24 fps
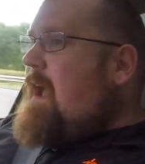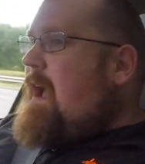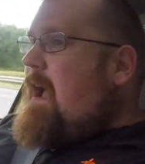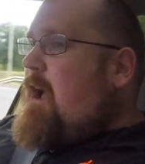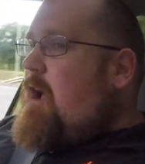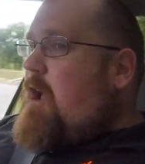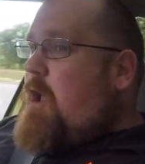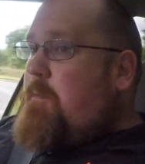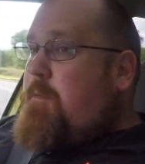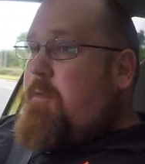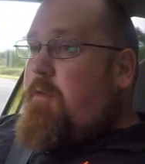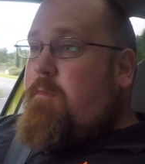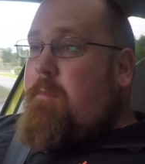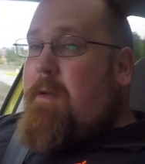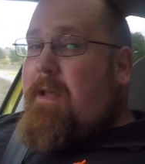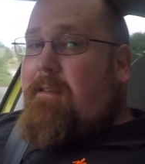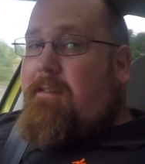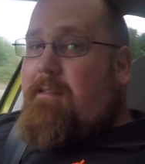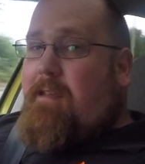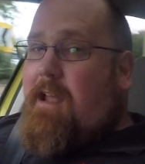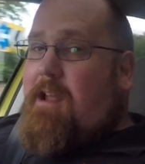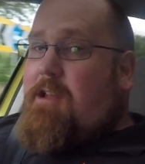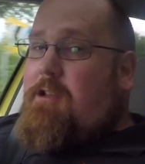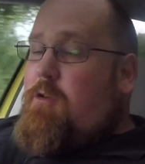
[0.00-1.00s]
I hope you've
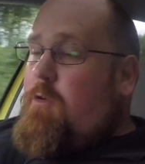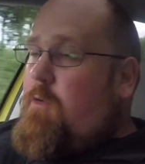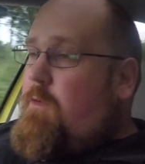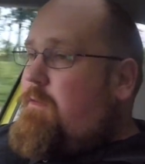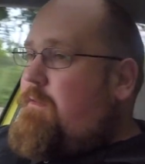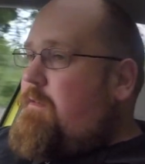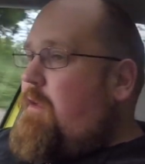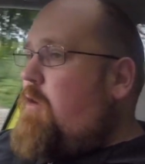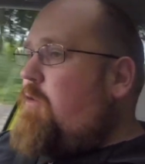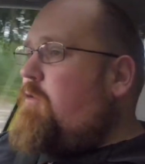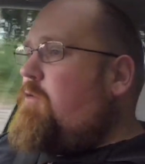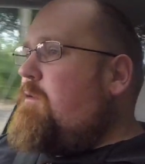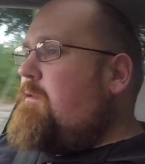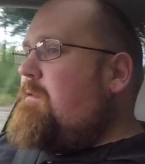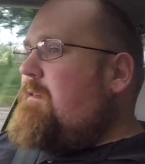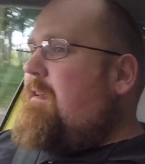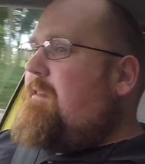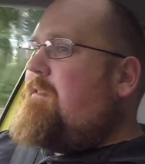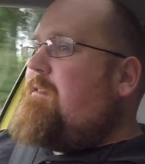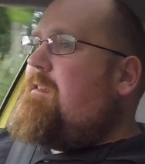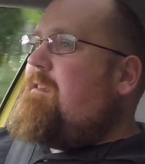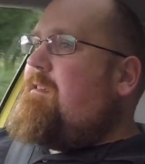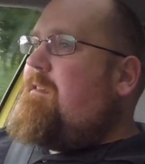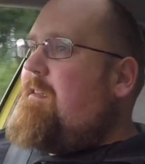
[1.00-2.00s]
maintained your social
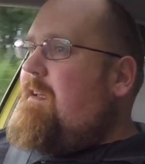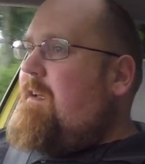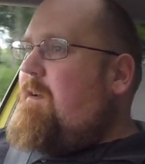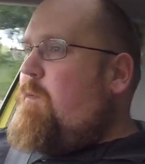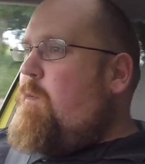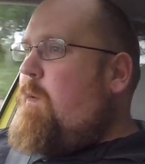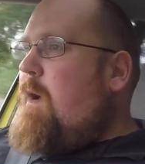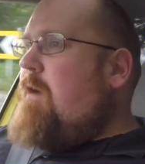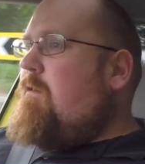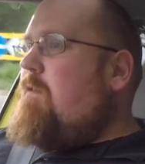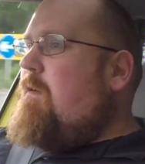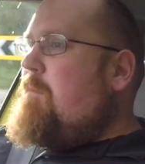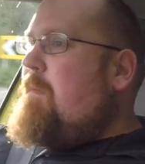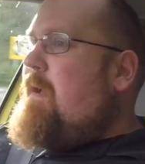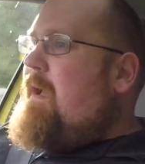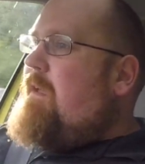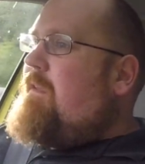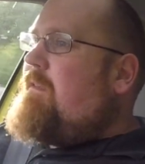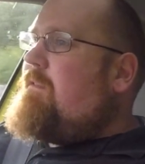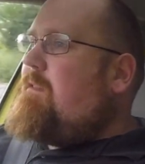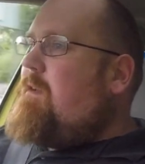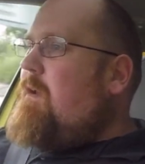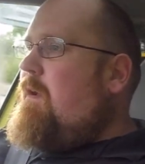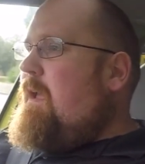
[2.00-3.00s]
distancing, wear a
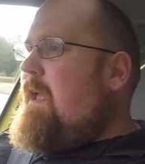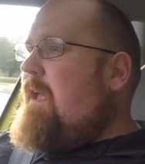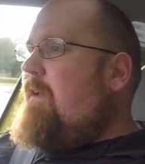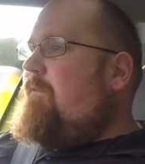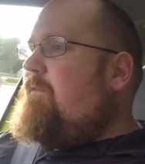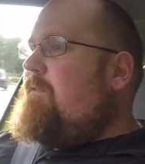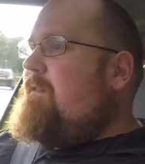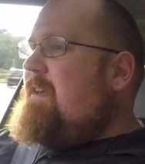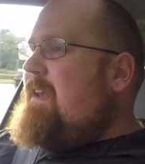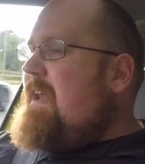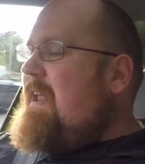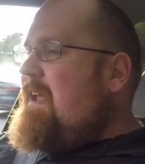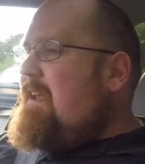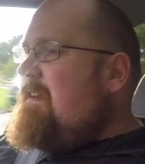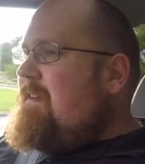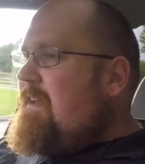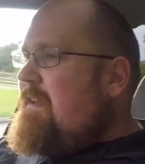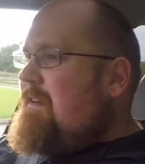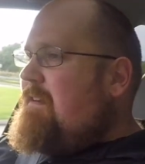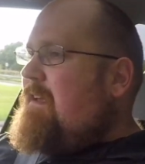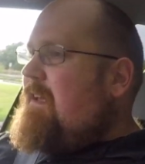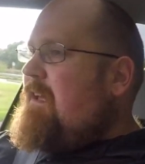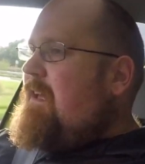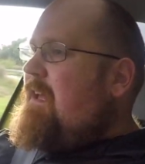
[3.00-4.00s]
mask if
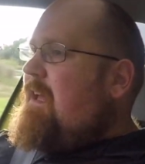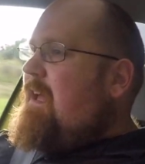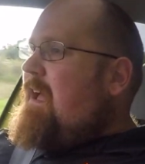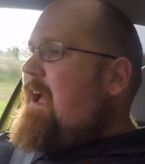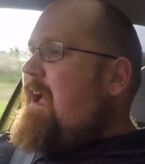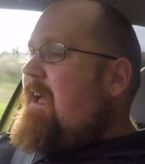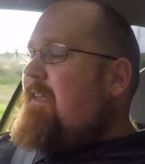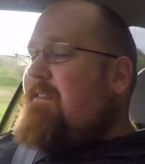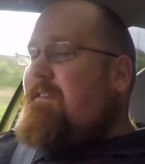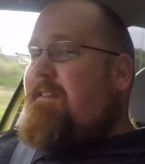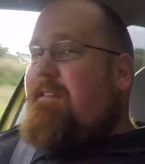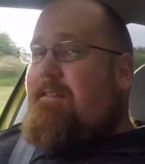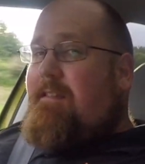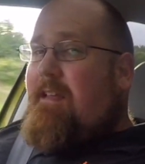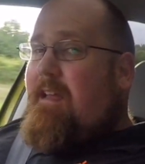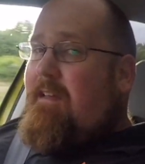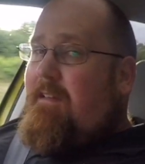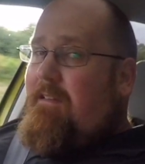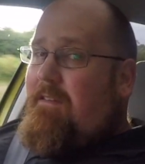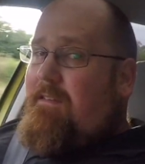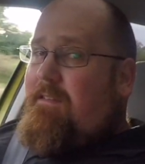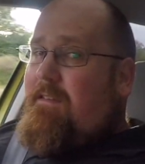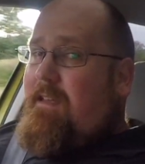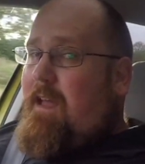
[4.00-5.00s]
needed, and
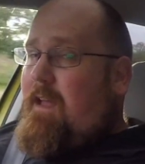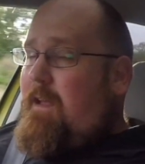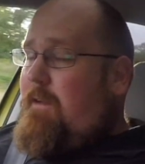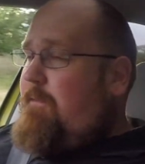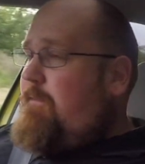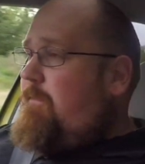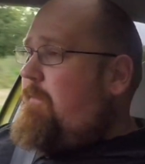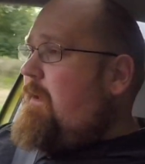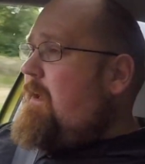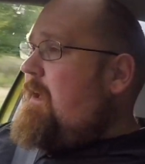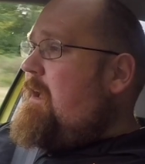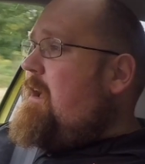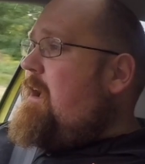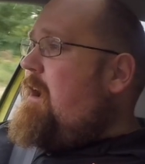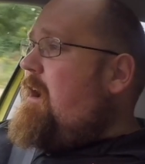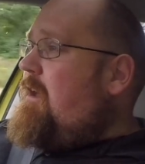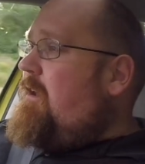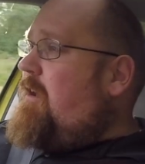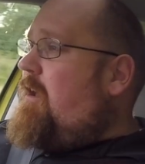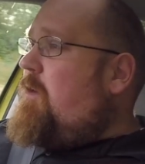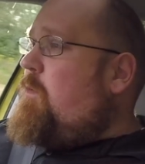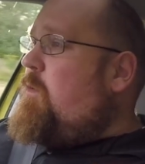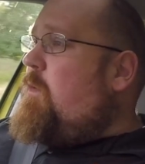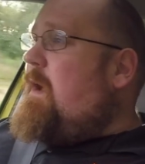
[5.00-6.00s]
stay safe. And
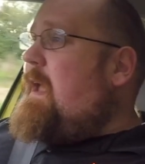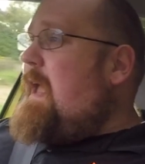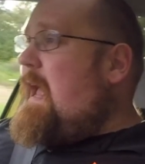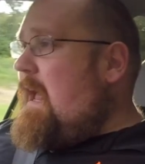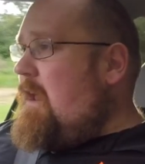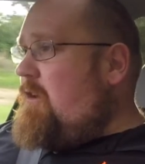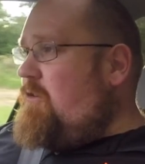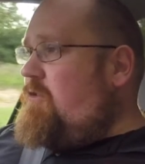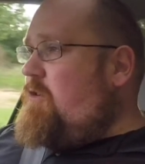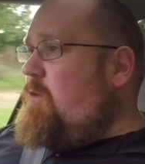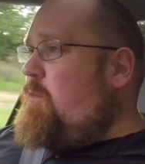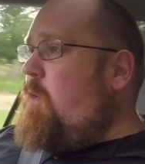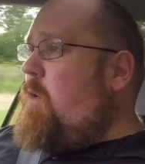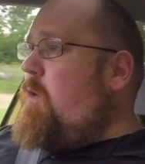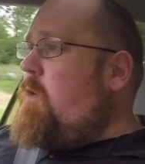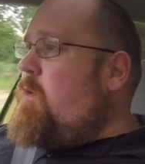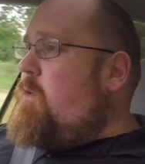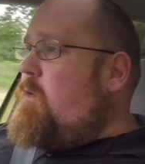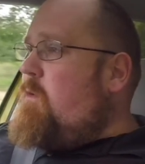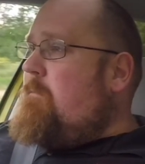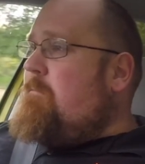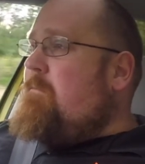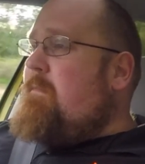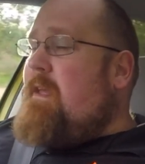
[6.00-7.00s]
I will catch you
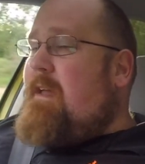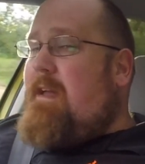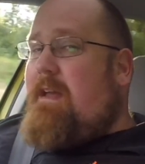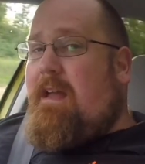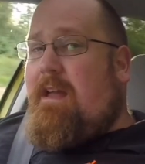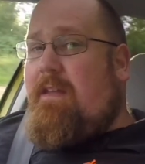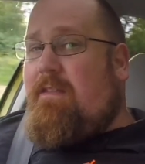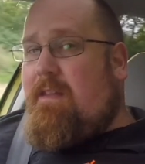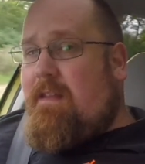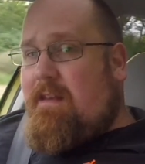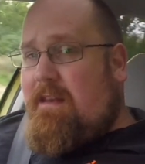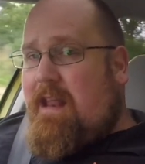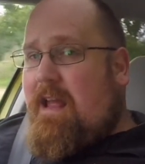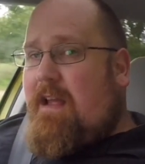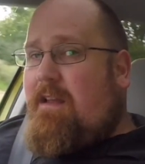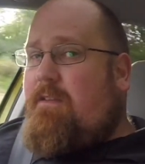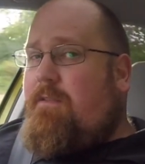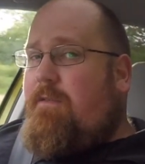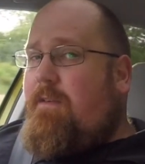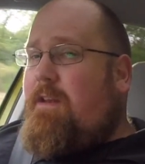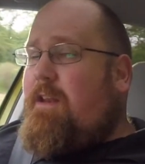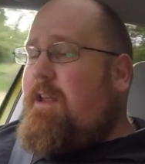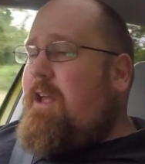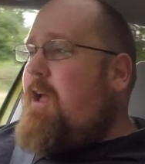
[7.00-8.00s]
all in the next
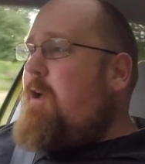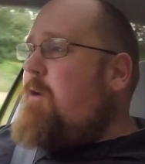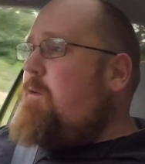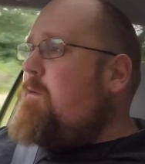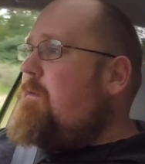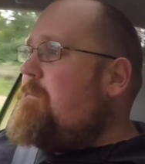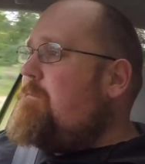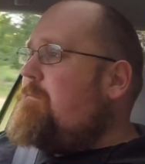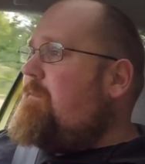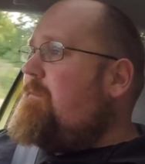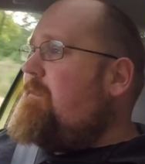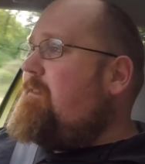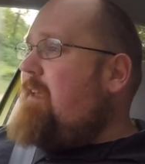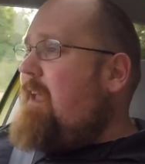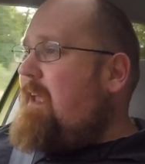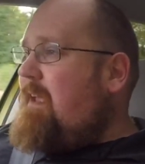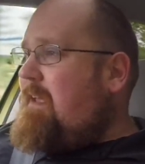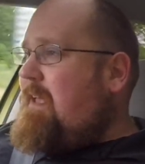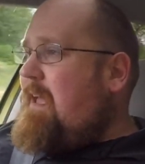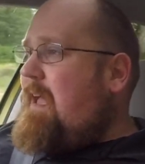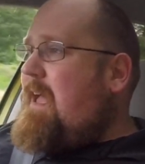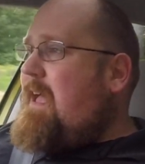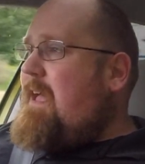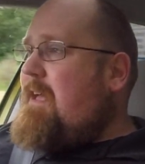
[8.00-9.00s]
video.
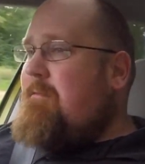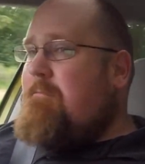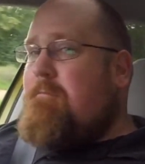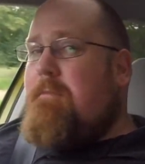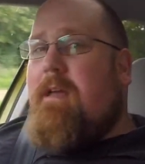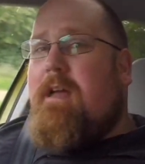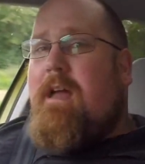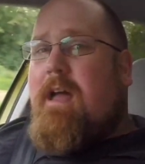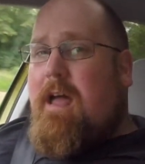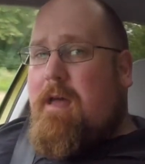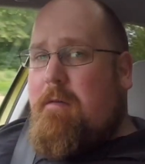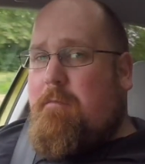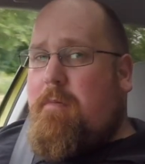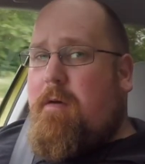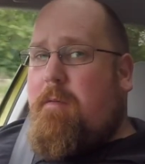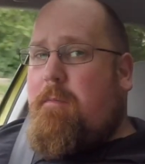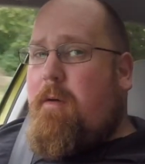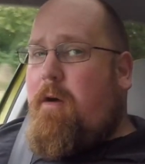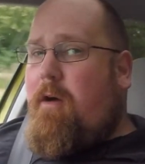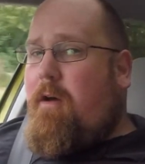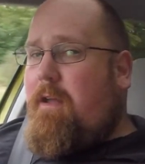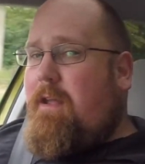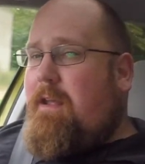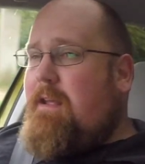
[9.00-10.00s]
Take care and
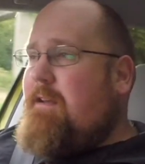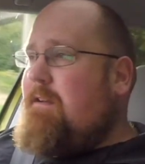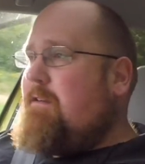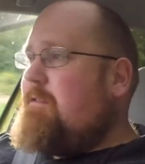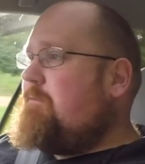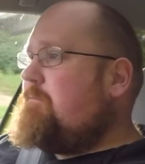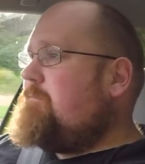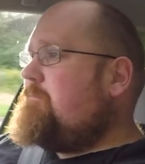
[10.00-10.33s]
bye-bye.